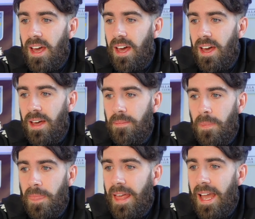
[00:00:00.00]

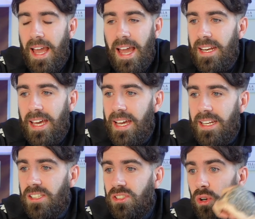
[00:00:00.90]
And
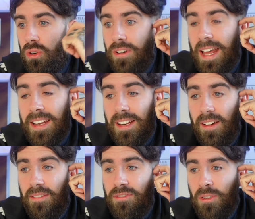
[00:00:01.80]
he saw red,
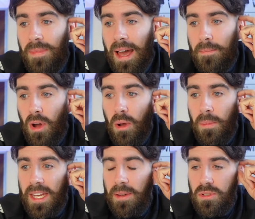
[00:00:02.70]
and from that
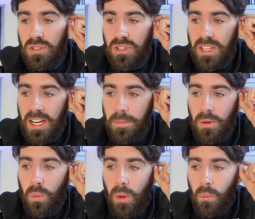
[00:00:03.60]
moment, it was just going to be
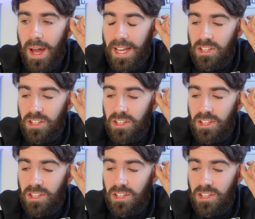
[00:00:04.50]
one-way